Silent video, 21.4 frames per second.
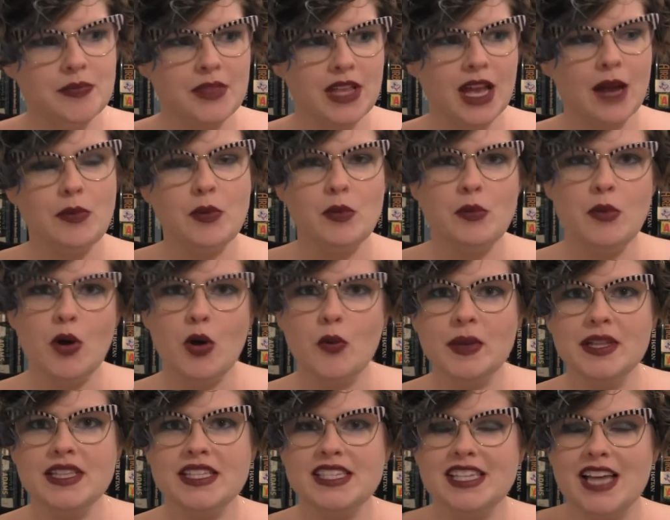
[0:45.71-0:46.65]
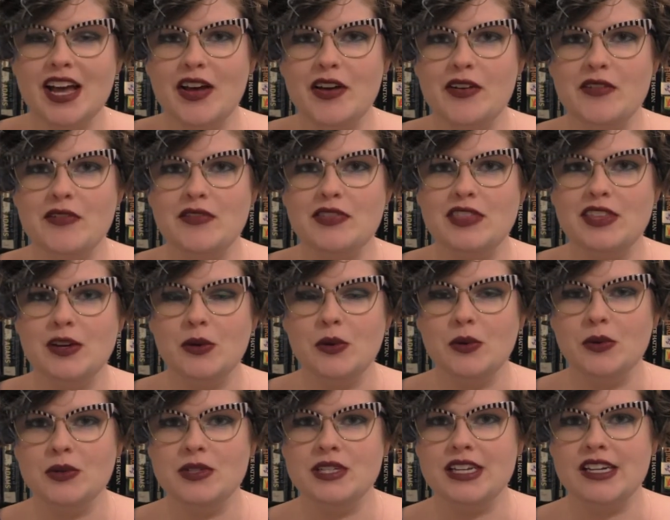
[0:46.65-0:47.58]
couple moments of the
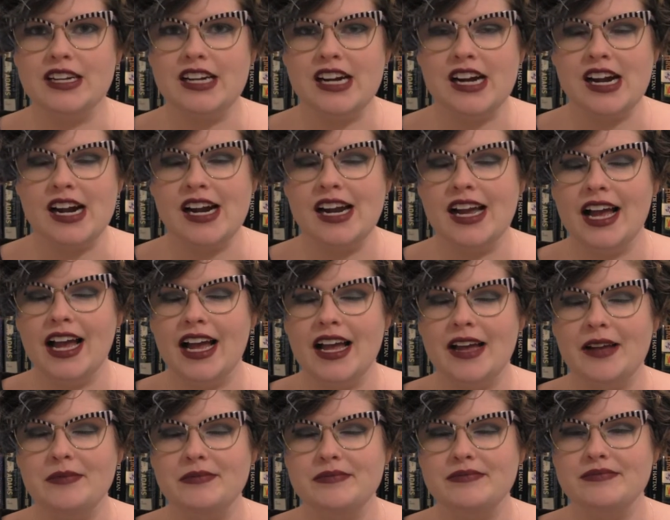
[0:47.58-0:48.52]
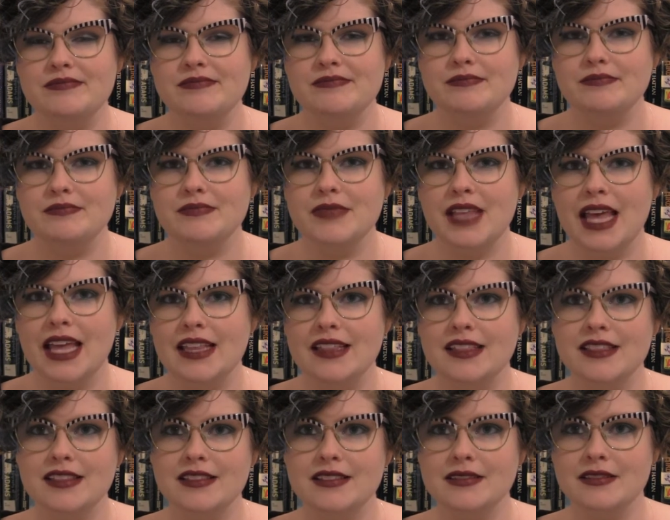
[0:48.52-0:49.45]
old year,
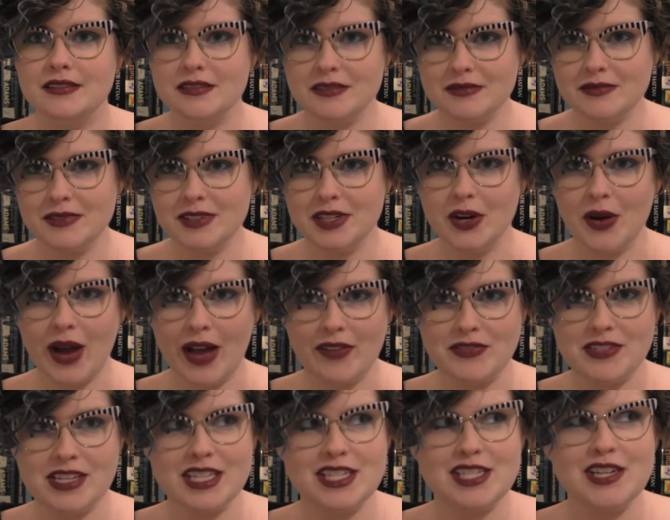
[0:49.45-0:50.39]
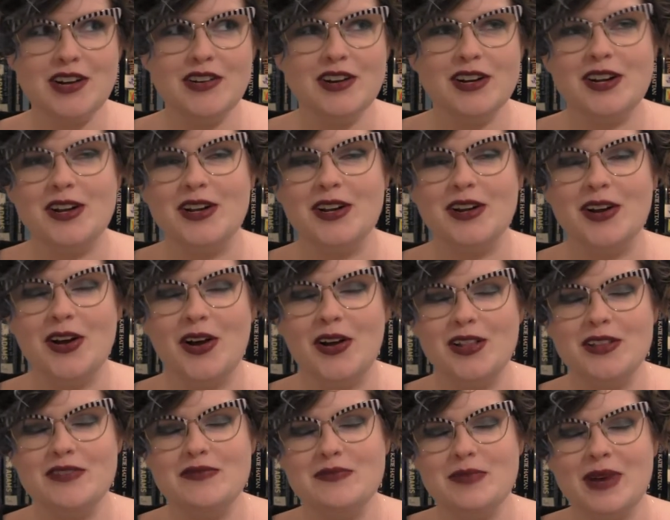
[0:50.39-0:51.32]
and have to get started on
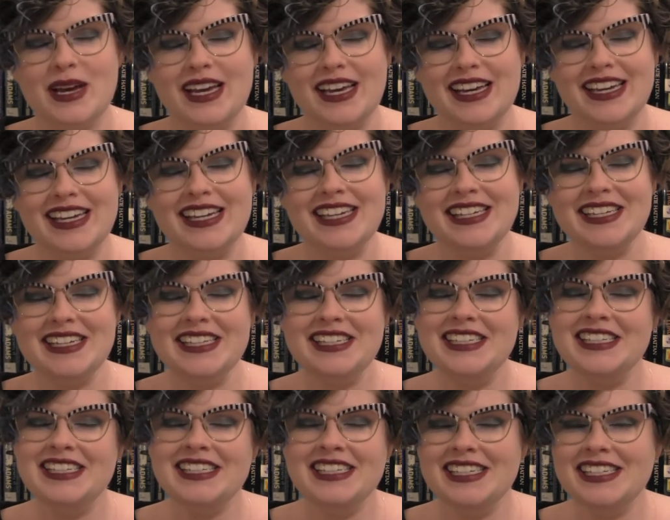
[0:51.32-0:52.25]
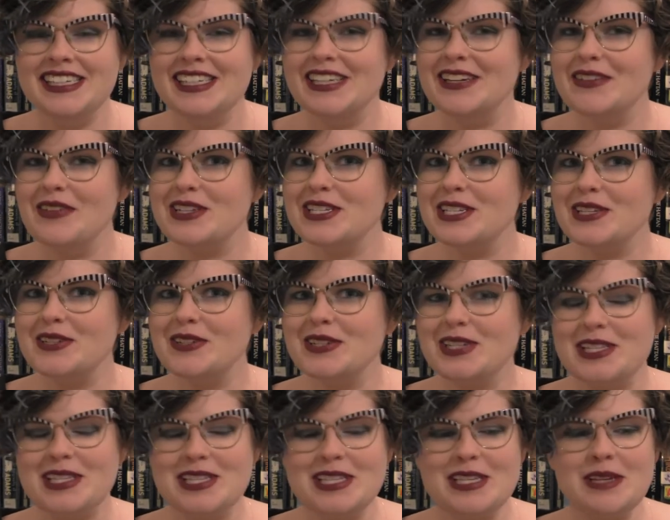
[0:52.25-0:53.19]
all of my
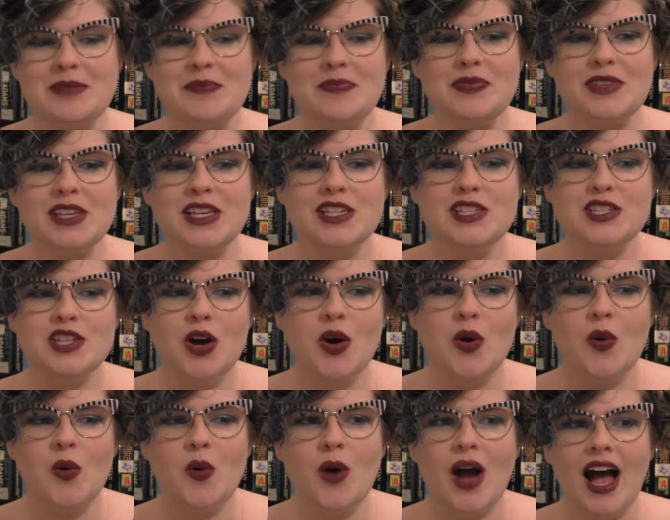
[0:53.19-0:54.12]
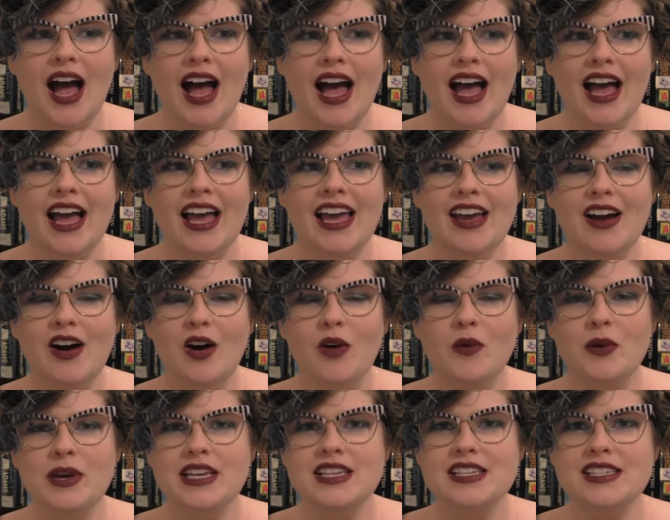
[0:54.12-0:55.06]
resolutions. So I
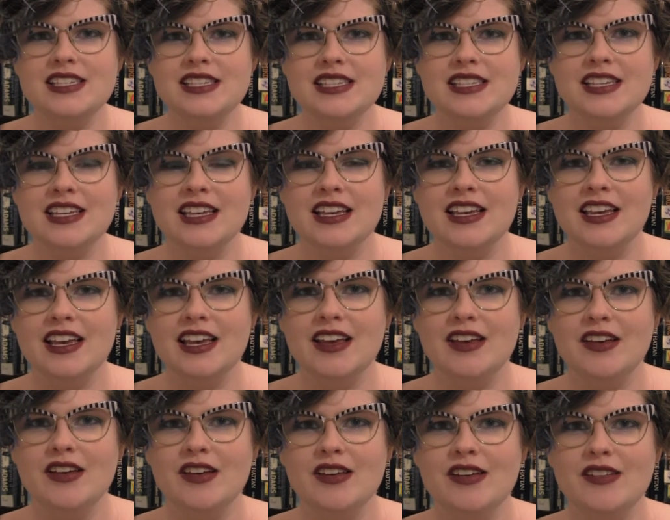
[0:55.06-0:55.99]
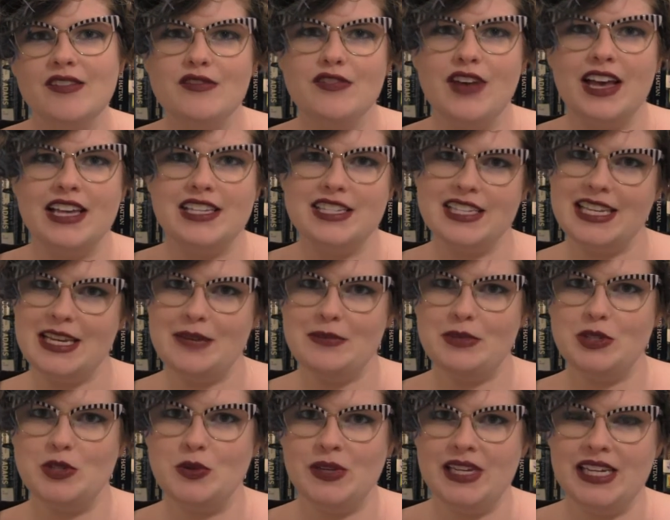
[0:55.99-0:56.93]
always vacillate
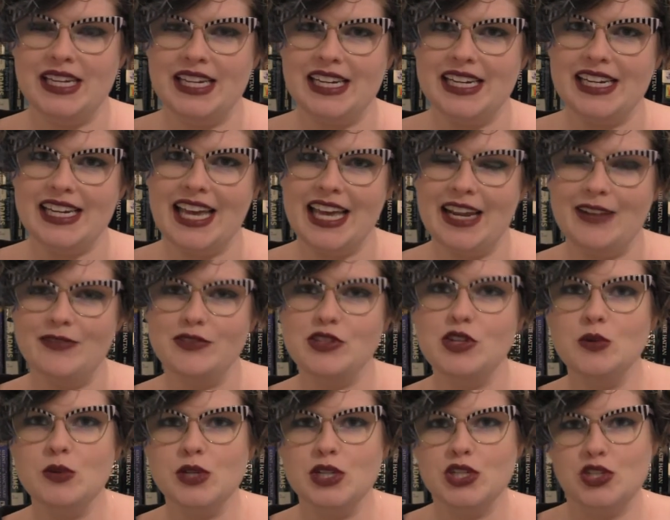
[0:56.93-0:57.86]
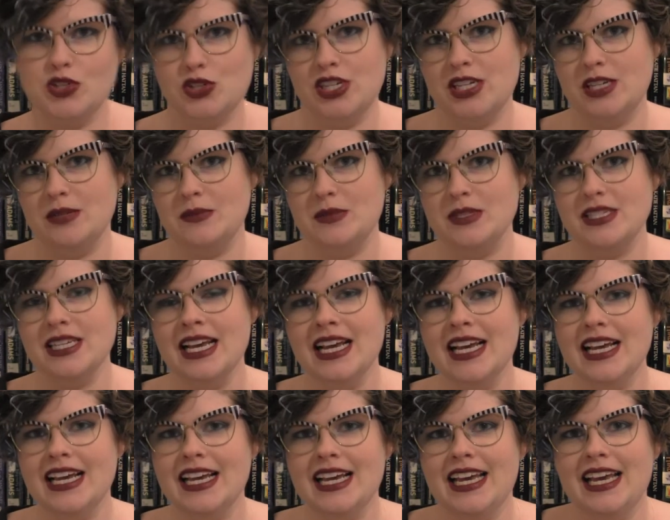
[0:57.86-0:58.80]
between kind of two extremes.
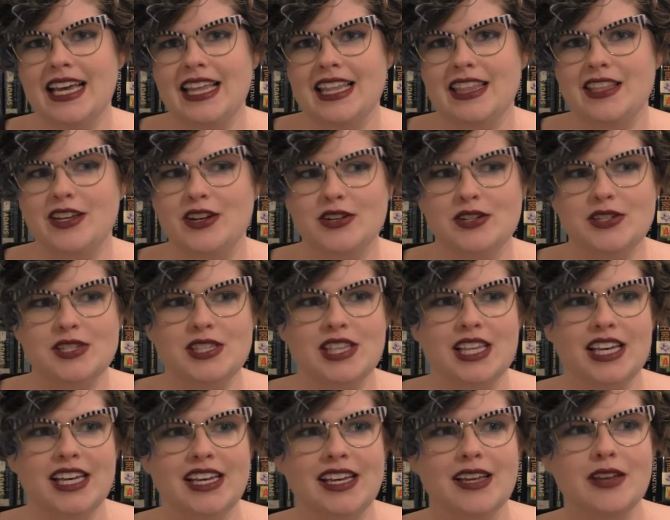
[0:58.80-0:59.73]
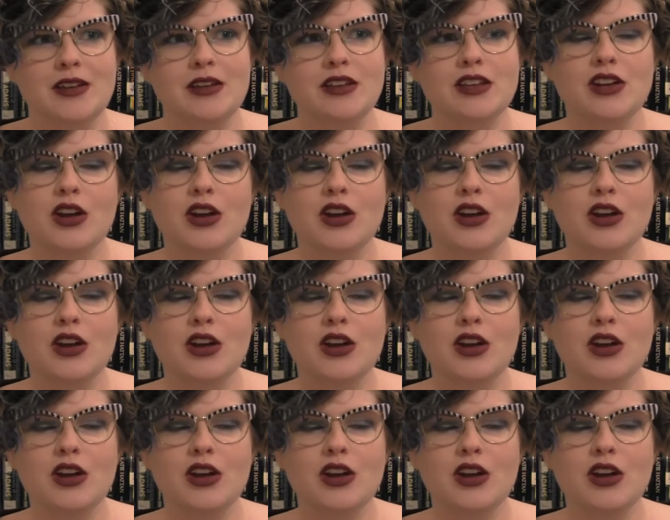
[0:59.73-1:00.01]
There's the,